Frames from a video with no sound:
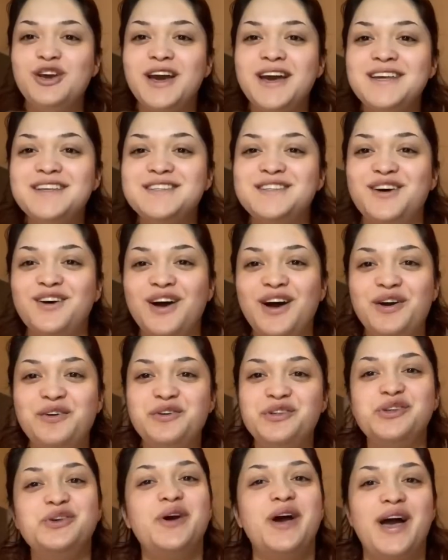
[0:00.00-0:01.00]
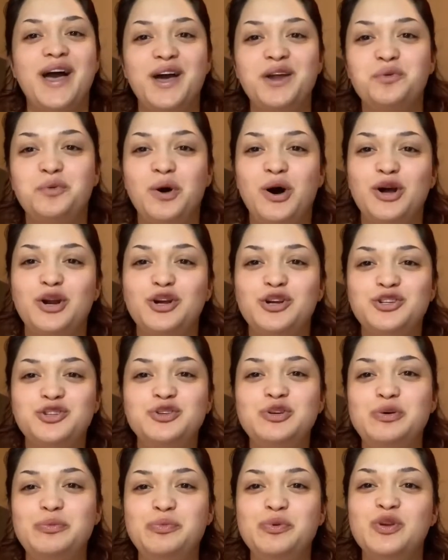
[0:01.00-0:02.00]
guys know how when you add water
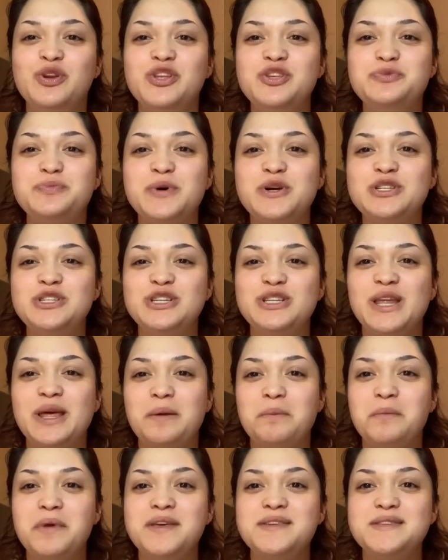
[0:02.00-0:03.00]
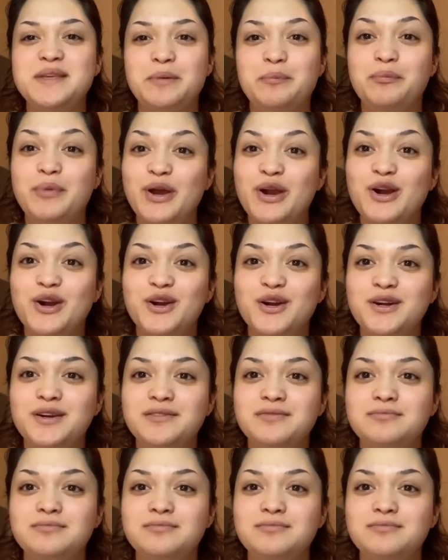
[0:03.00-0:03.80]
to a beauty sponge, it like makes it bigger?